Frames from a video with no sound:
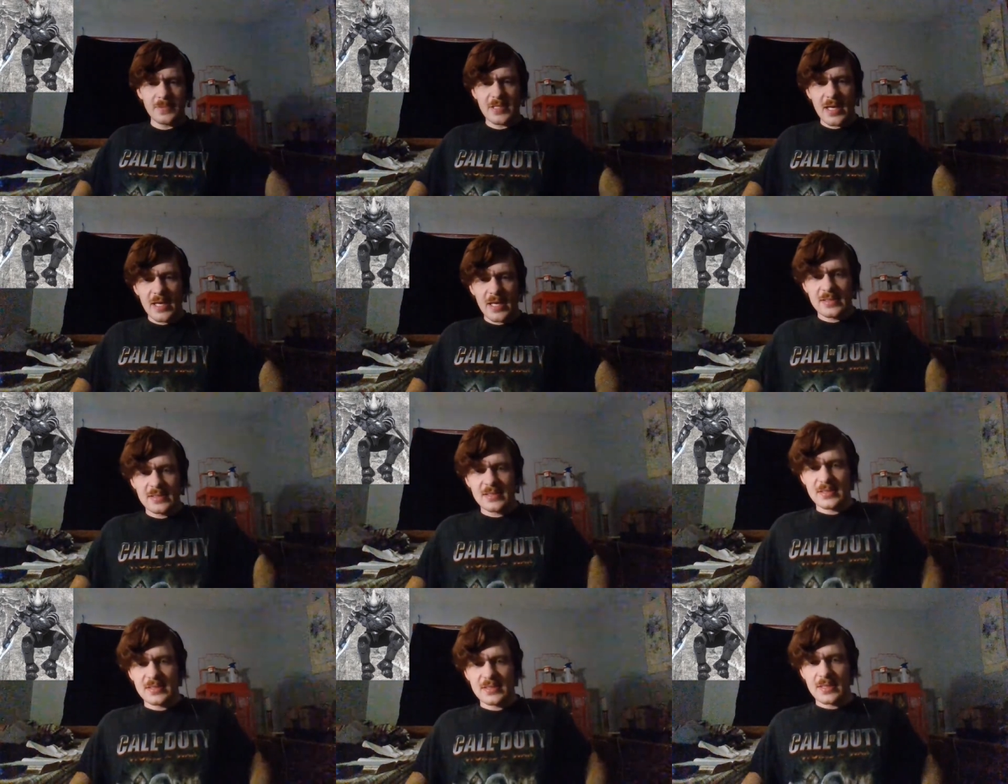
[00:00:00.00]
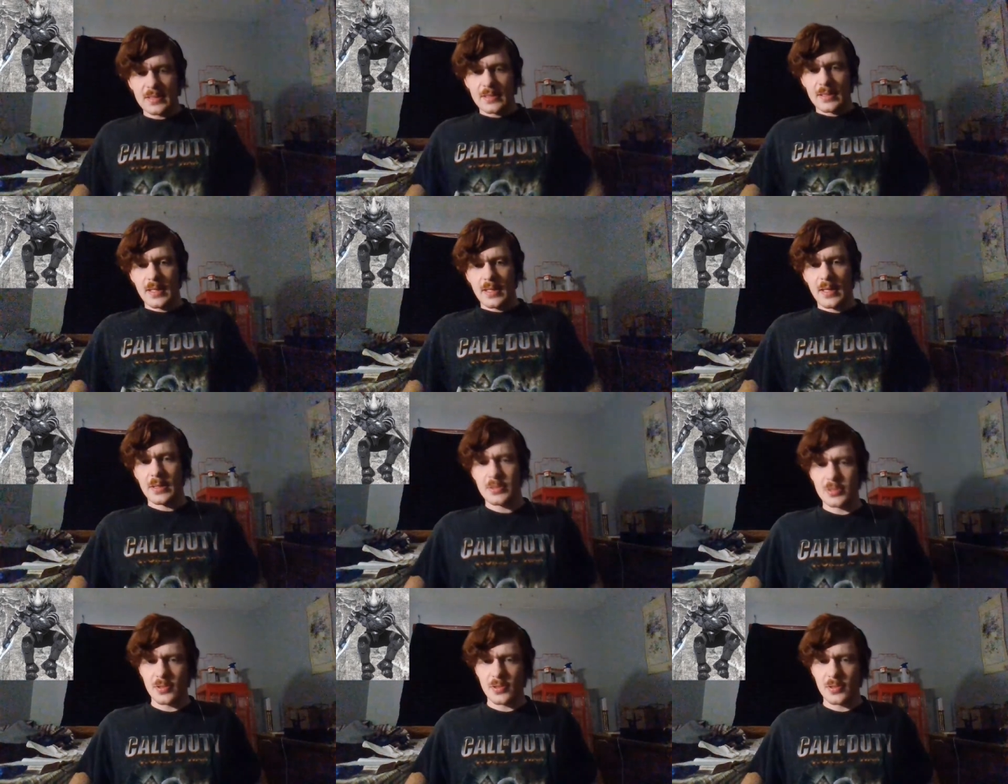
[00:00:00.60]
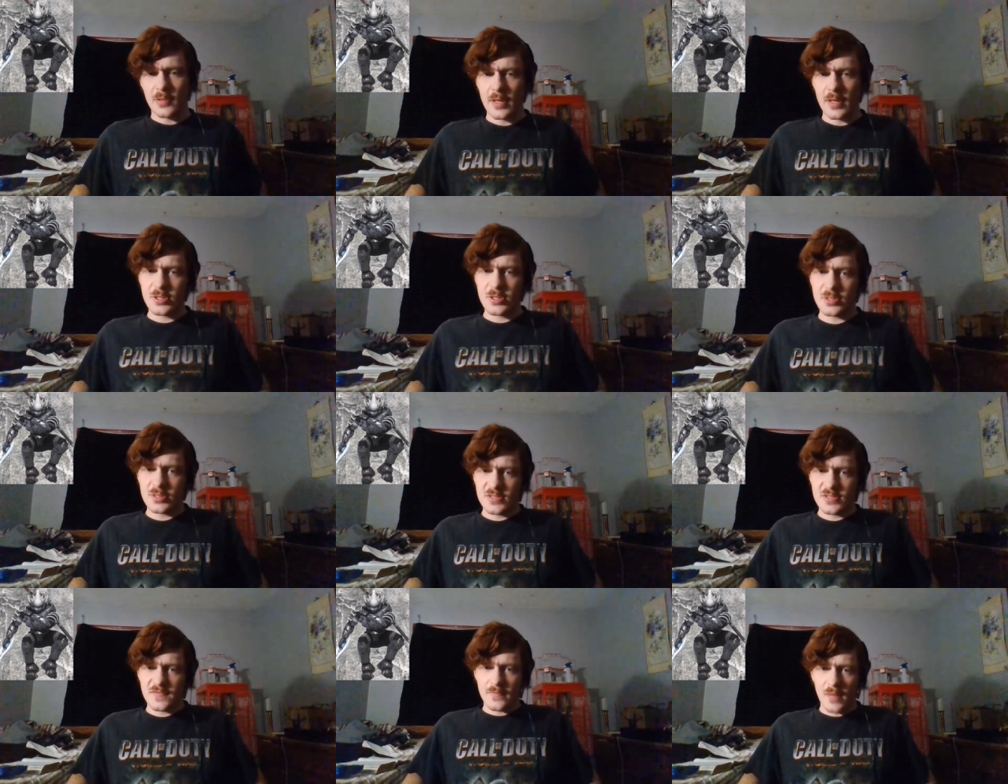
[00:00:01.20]
updates and
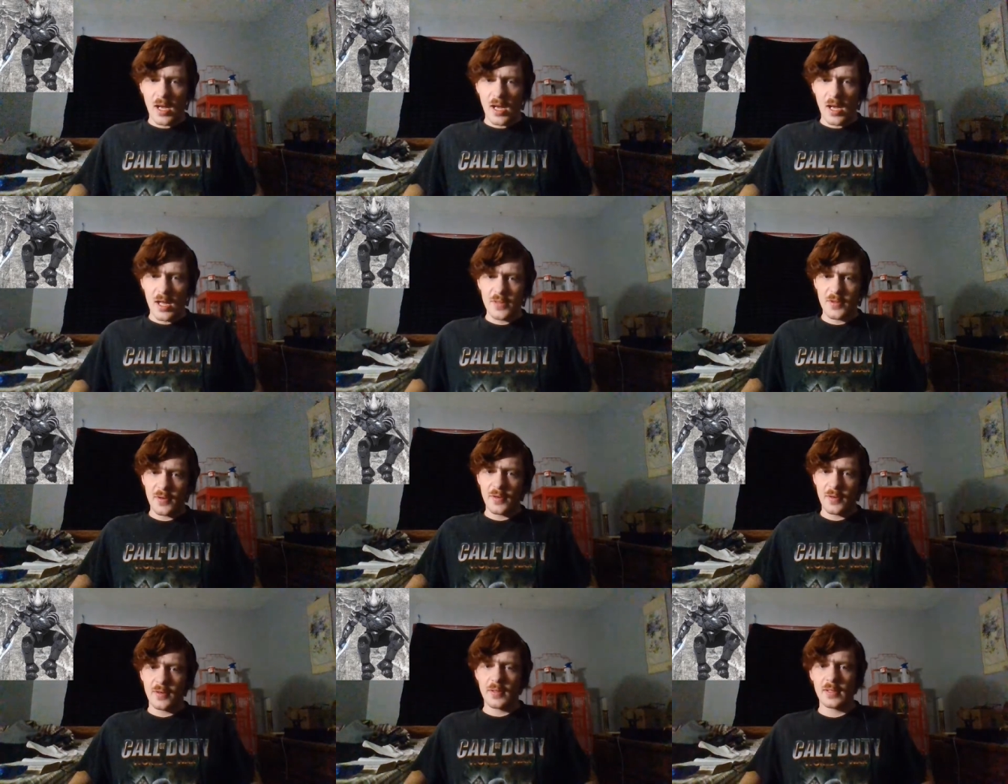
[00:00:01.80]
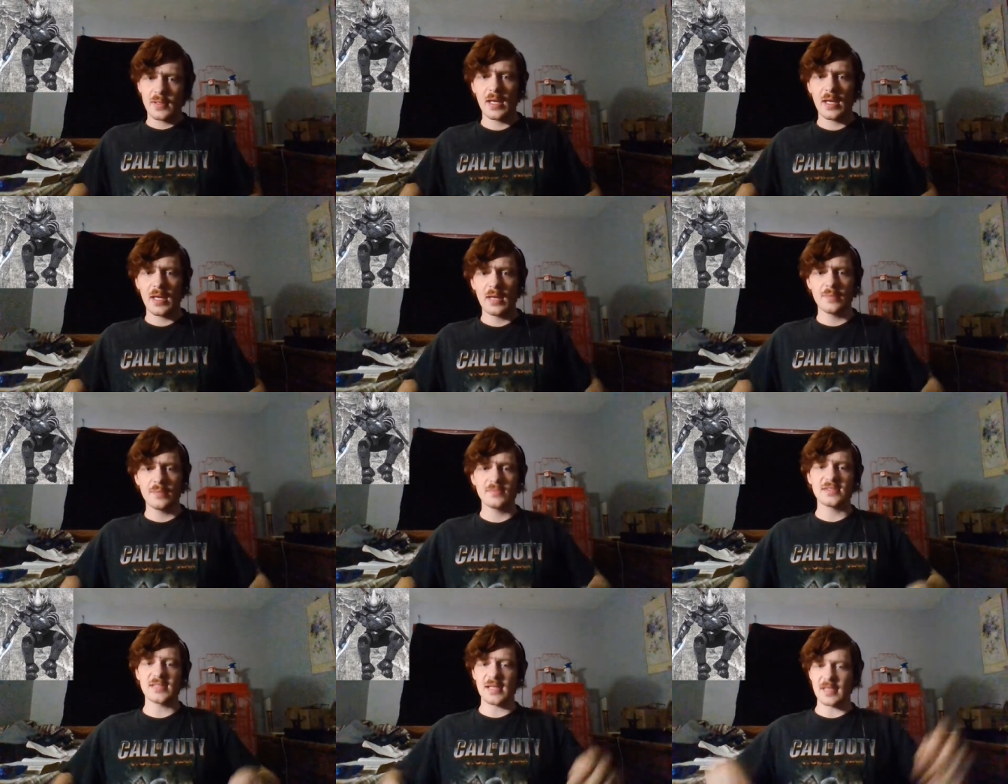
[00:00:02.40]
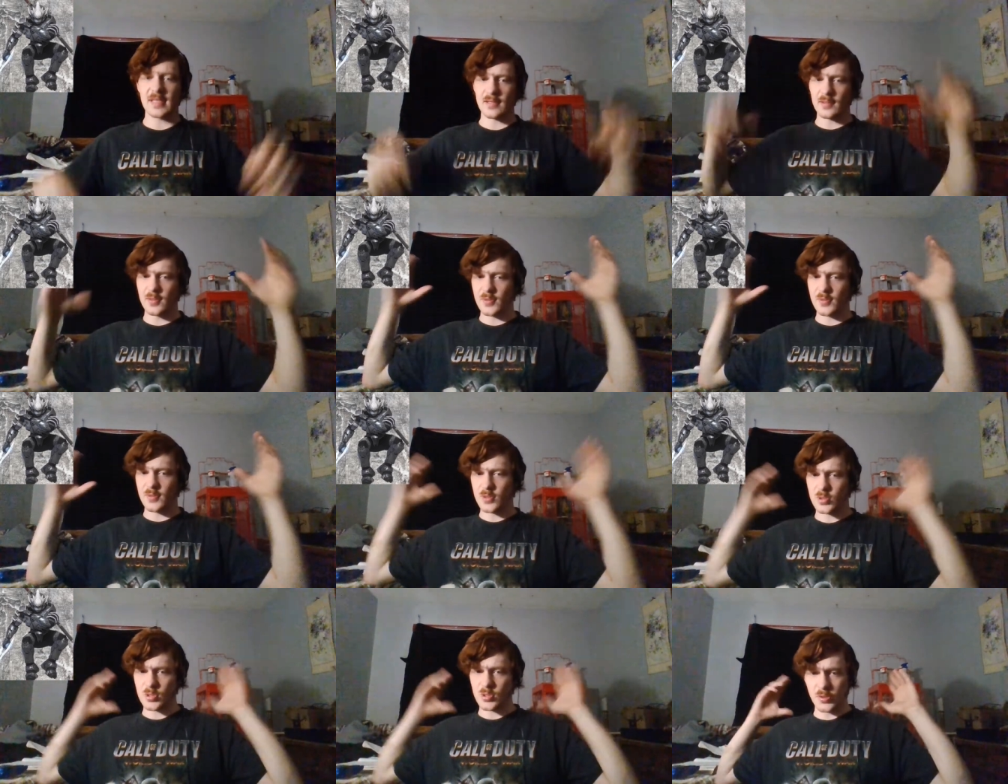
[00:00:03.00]
integrations from other games, like you'll
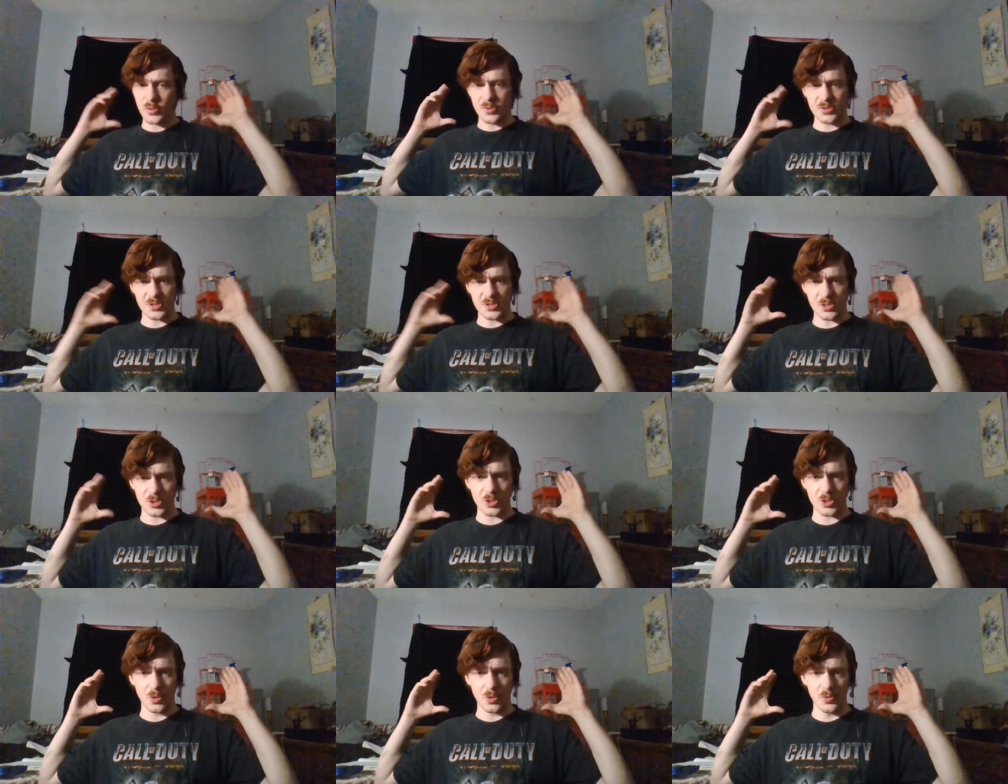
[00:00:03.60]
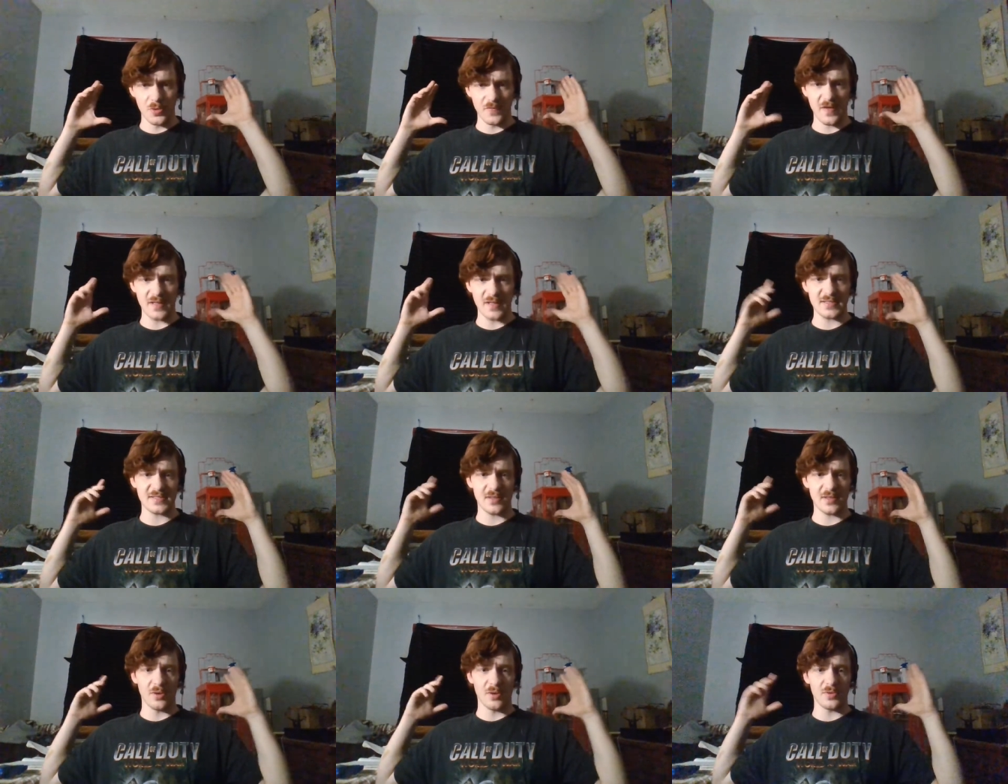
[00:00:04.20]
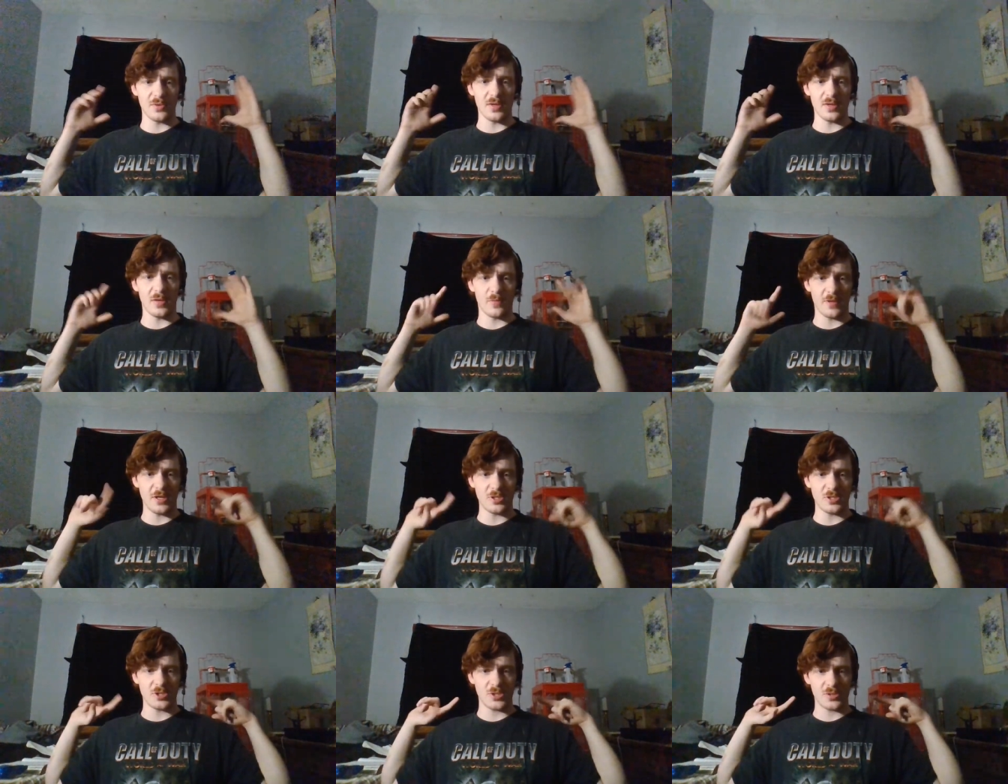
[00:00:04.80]
notice, you'll notice the shoulder vents aren't the
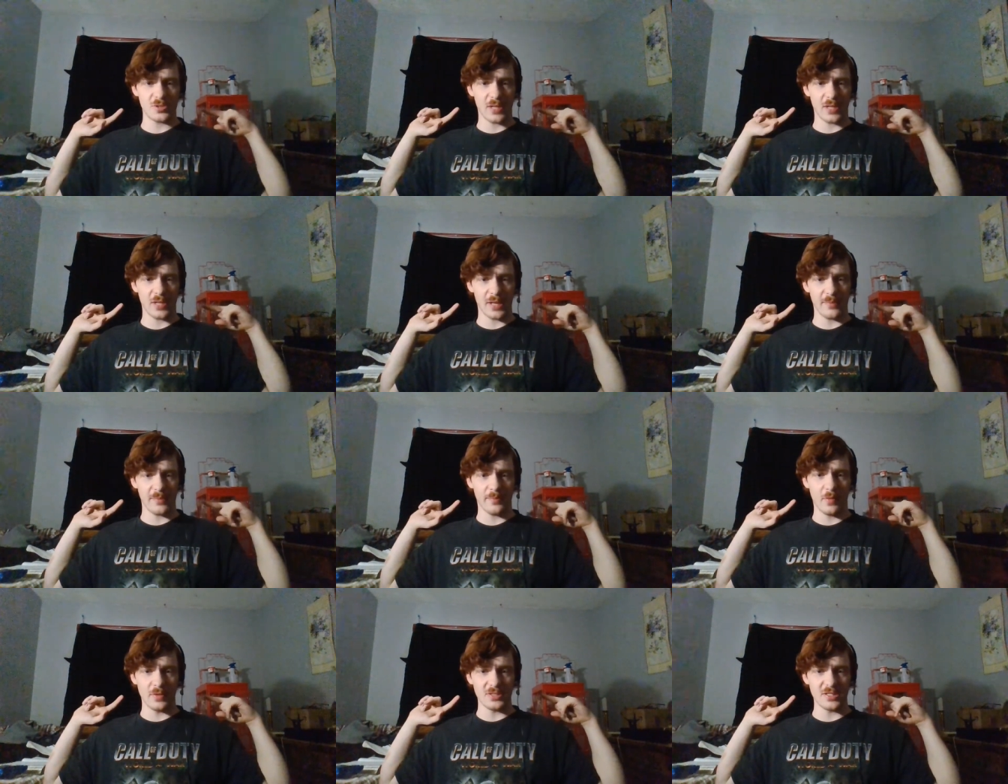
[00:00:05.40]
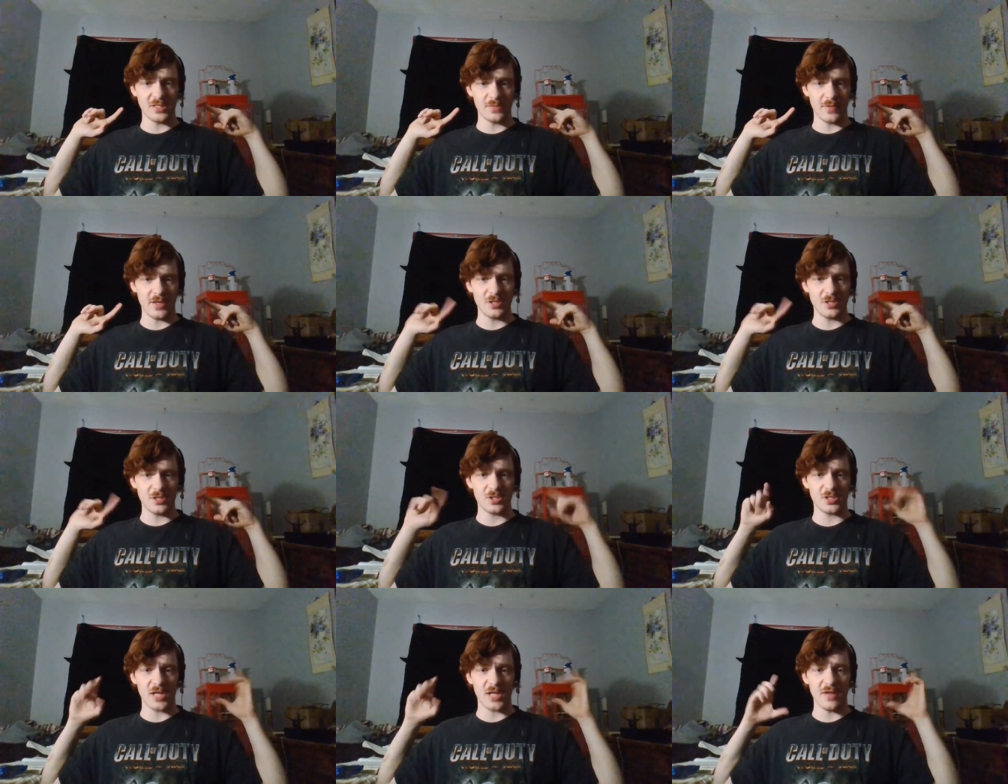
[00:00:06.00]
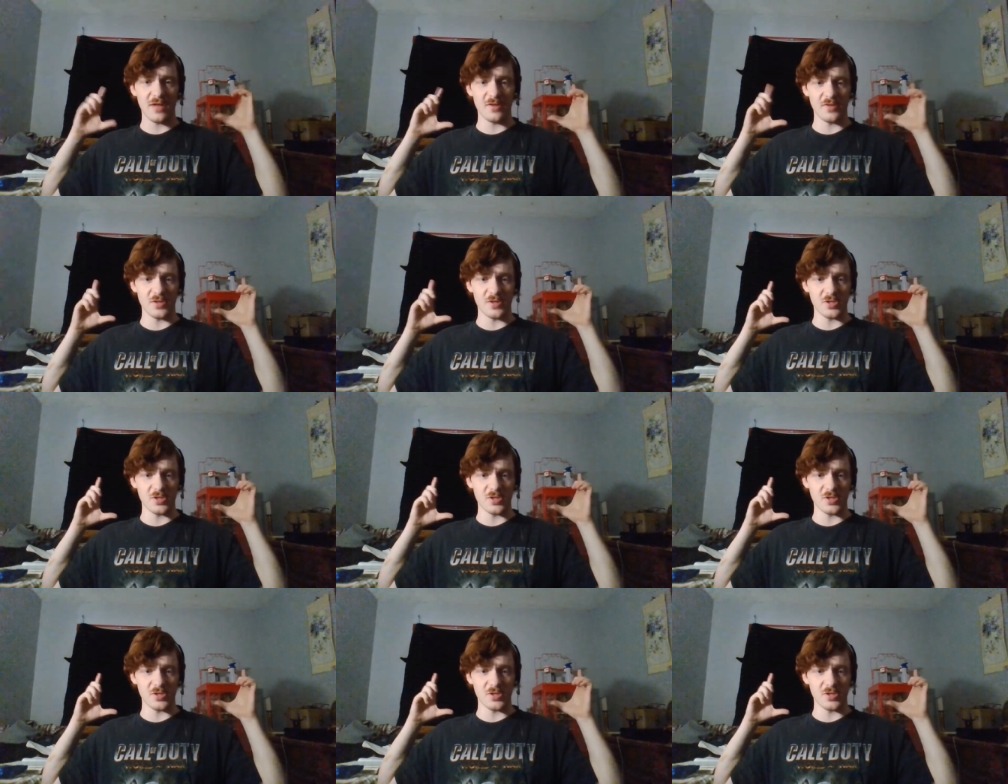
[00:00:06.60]
Reach like pointy Reach style; they're the